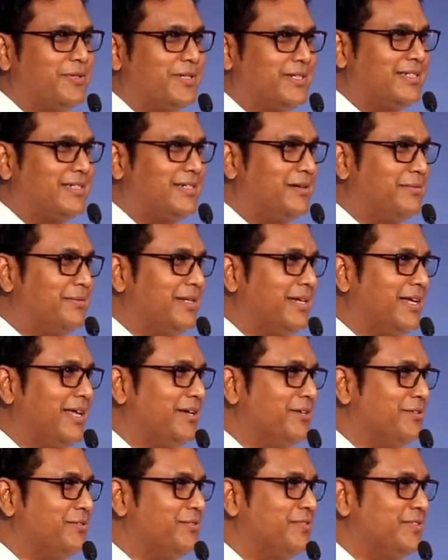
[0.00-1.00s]
towards Tamil
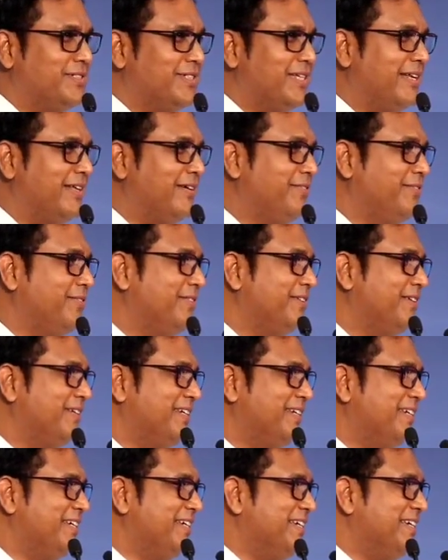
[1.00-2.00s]
Nadu for ZF.
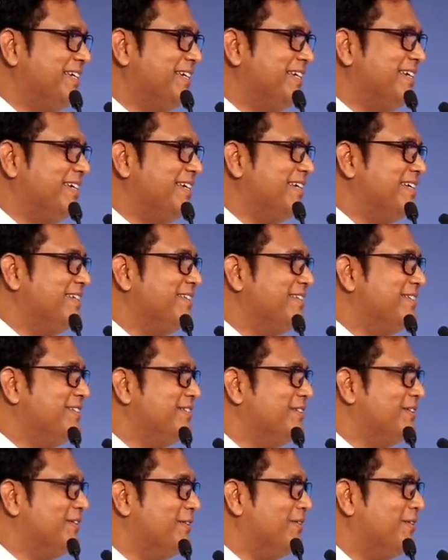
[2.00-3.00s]

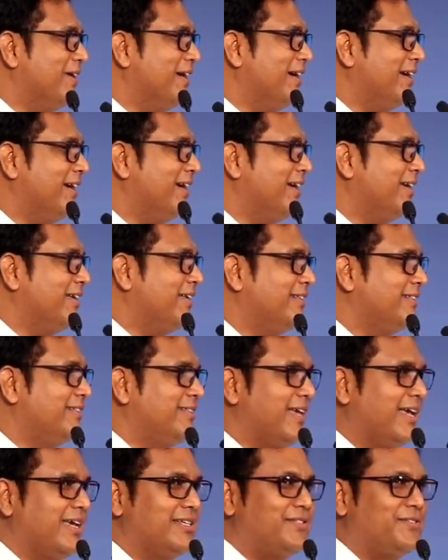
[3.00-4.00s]
So uh,
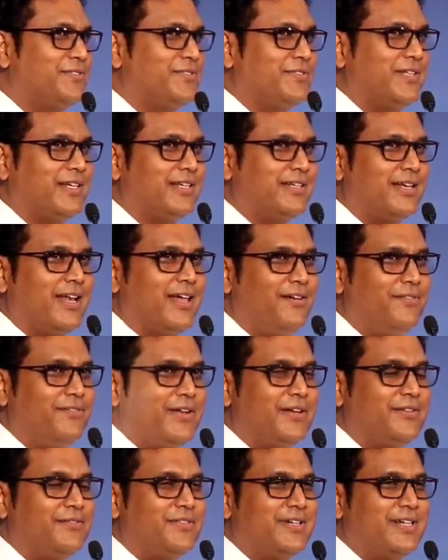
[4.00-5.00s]
thanks for that love
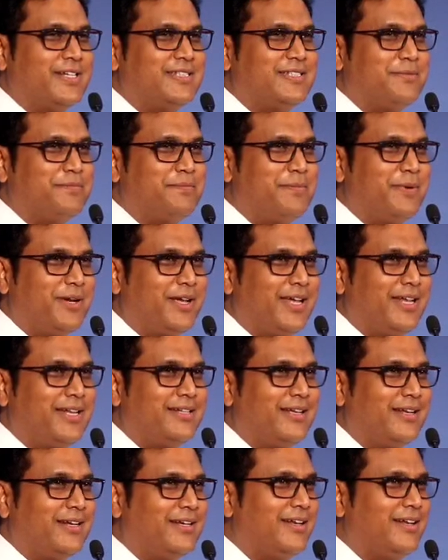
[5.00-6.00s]
and we
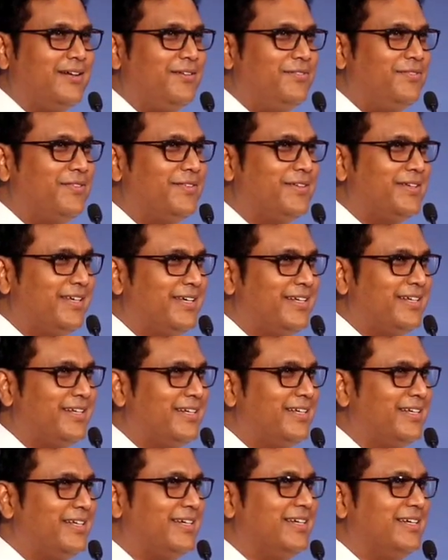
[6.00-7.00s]
reciprocate that love
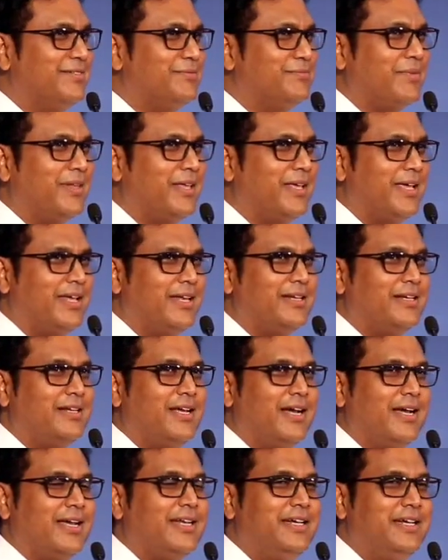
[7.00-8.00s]
uh, in
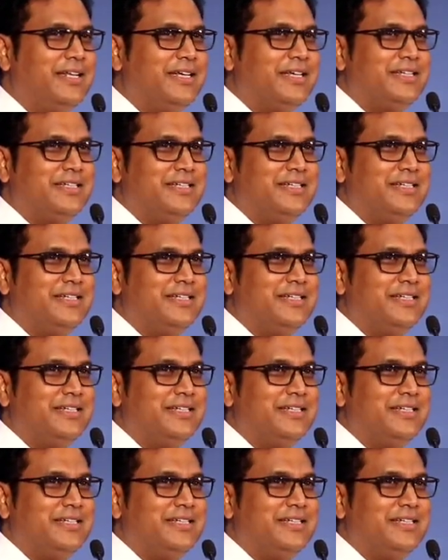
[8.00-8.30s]
kind.